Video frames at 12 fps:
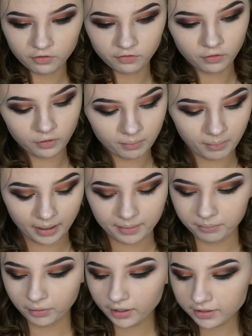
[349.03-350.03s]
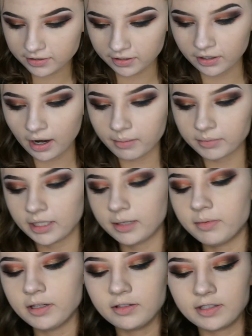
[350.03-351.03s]
For my bronzer, I'm going
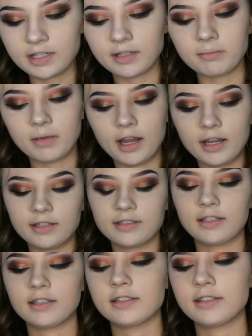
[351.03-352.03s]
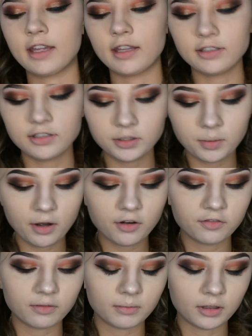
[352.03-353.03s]
to be using my Sunset Duo
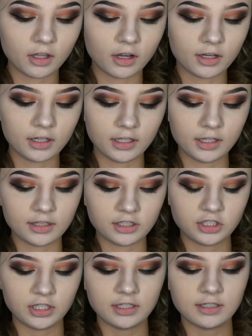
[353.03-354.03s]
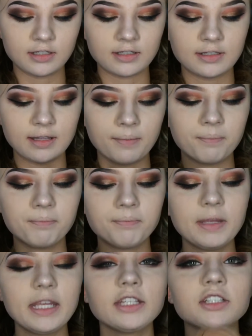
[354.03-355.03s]
from Milani in the shade Sunset
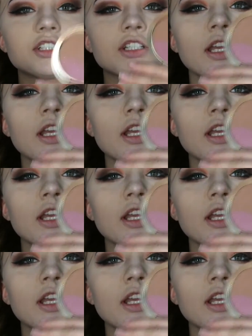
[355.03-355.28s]
Beach